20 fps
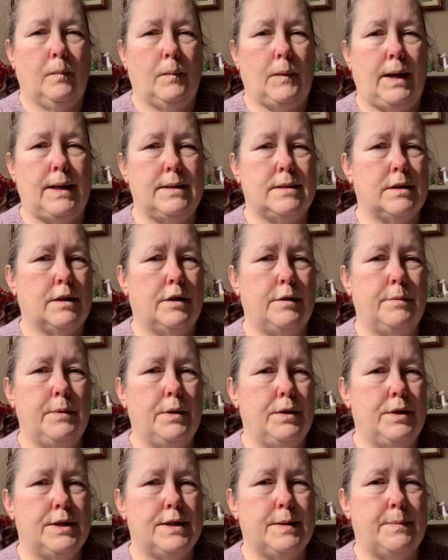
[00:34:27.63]
It's a
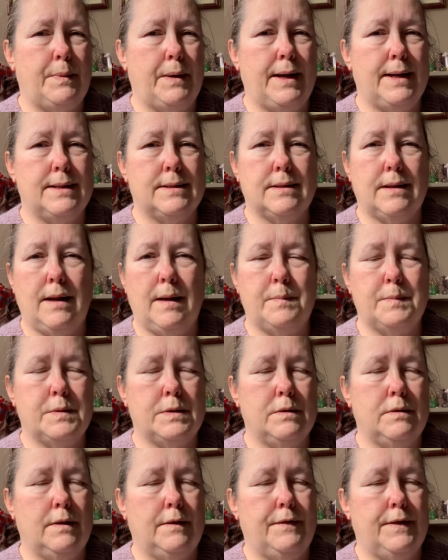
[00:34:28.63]
community place.
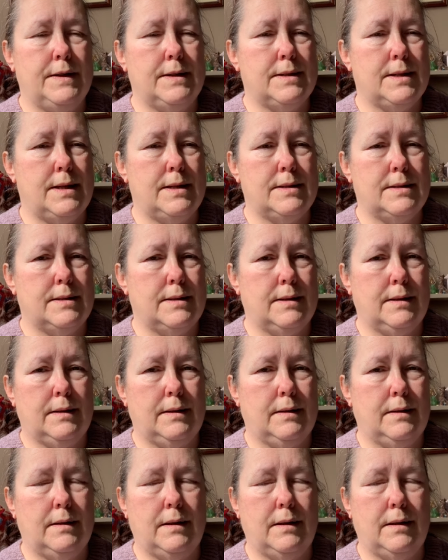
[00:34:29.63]
Absolutely fantastic.